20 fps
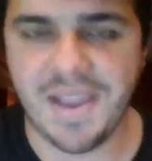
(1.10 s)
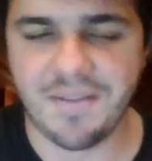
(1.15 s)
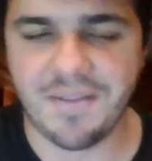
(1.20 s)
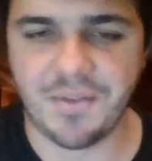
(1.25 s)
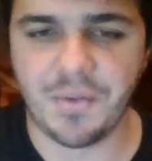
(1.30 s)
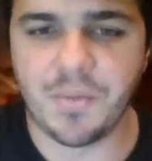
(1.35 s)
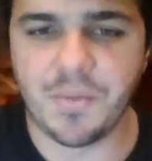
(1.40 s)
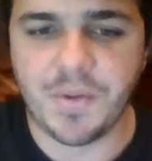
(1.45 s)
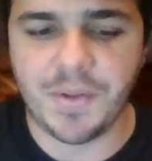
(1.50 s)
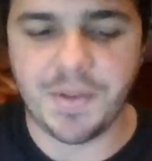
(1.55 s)
Hey
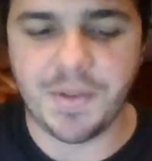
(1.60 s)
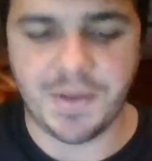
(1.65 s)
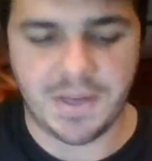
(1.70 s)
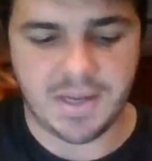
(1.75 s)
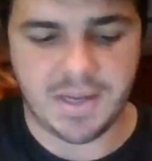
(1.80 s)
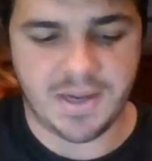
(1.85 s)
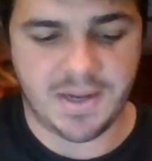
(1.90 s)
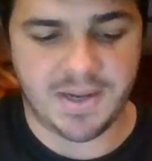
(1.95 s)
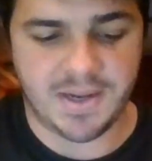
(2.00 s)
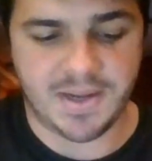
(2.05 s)

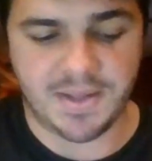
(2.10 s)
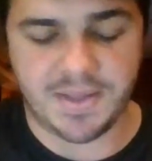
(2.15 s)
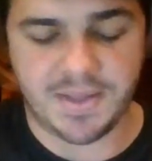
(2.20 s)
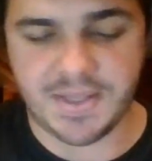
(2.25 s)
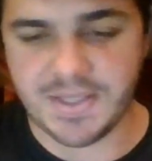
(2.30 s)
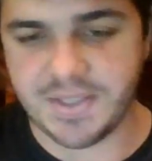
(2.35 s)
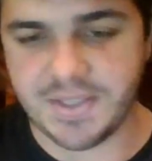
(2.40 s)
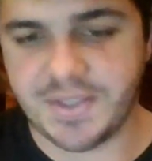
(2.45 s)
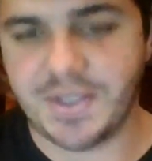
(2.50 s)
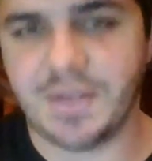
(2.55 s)
everyone,
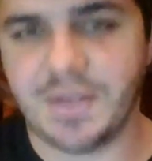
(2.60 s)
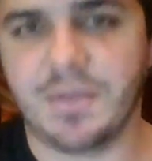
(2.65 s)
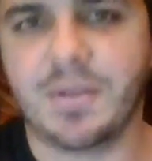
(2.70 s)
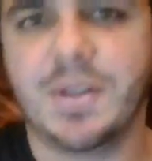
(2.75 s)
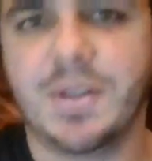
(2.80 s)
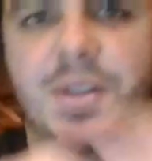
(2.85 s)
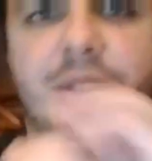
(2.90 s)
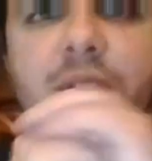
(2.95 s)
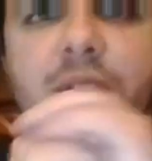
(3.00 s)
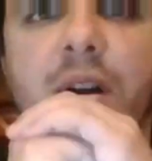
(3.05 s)
this is
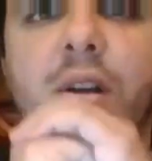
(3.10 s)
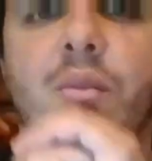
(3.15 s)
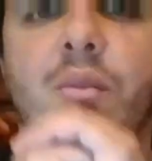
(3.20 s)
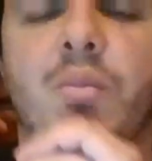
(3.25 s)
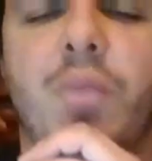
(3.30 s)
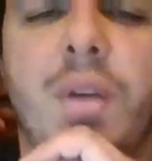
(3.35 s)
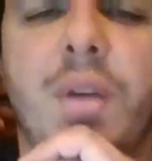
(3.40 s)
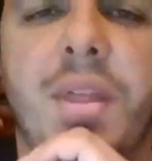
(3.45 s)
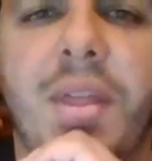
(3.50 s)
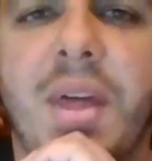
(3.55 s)
General
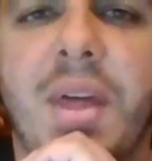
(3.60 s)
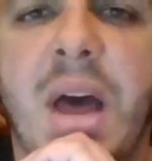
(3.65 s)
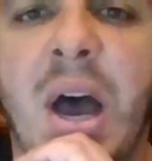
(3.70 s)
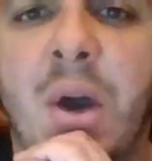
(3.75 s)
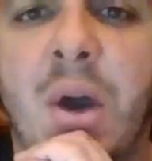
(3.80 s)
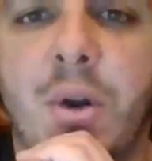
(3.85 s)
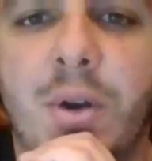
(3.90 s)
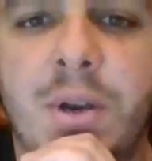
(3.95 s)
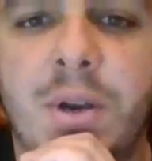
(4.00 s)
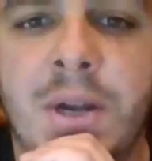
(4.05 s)
Catan with
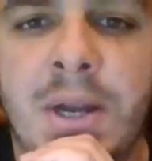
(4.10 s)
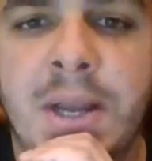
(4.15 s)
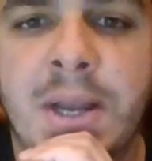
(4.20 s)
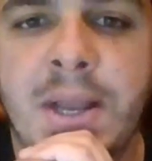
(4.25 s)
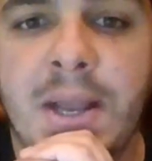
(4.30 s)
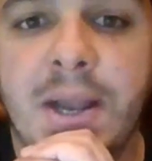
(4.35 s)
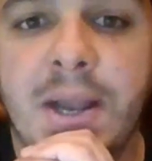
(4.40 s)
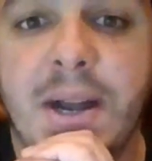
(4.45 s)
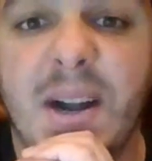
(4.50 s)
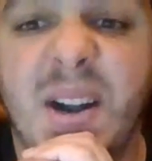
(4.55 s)
our
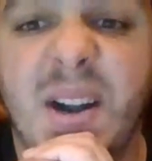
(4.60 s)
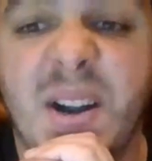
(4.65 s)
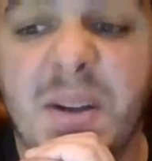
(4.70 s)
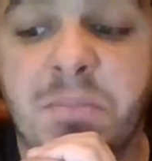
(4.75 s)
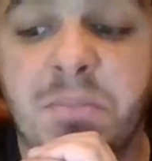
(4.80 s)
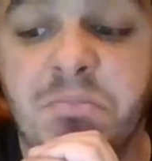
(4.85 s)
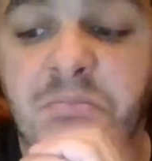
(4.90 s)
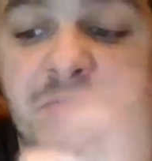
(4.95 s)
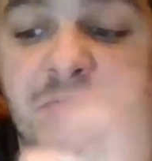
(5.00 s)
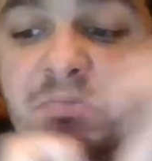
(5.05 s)

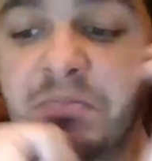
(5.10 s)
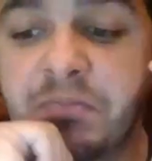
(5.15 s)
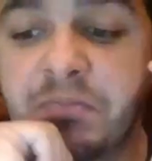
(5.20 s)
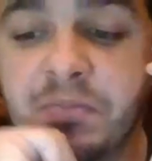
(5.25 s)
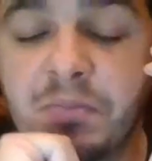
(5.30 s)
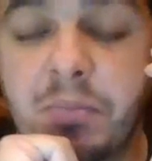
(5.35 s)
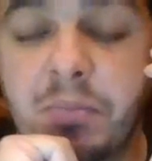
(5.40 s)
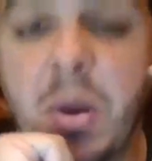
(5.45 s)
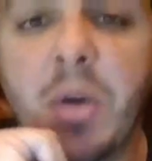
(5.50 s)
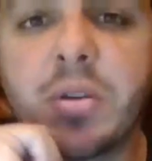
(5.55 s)

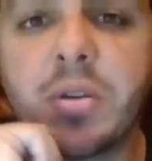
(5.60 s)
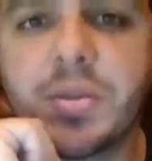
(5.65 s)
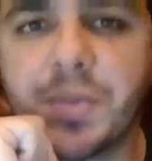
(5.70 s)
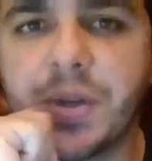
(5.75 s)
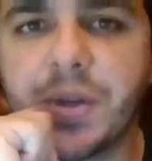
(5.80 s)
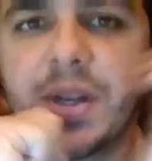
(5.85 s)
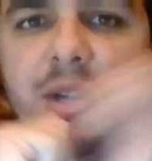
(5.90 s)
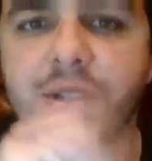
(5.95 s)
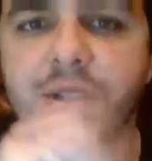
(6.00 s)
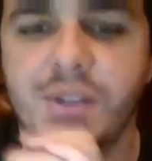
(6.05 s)

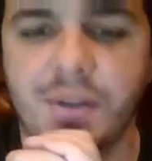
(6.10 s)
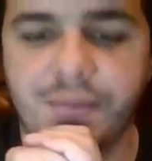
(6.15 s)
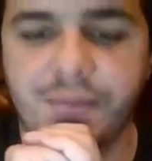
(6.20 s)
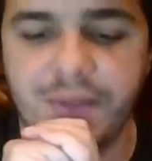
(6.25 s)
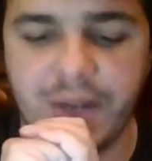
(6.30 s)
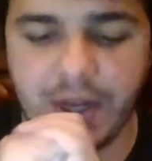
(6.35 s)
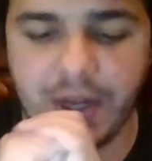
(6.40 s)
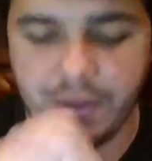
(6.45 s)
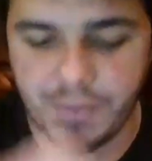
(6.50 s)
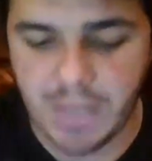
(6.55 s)

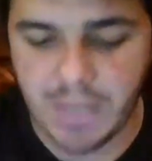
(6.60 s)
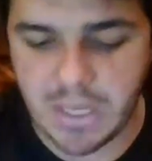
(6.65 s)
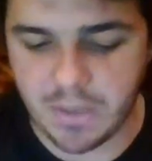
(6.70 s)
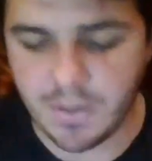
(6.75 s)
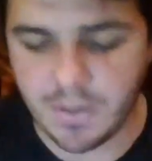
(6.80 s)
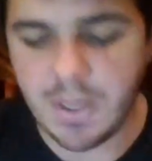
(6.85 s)
post-production video.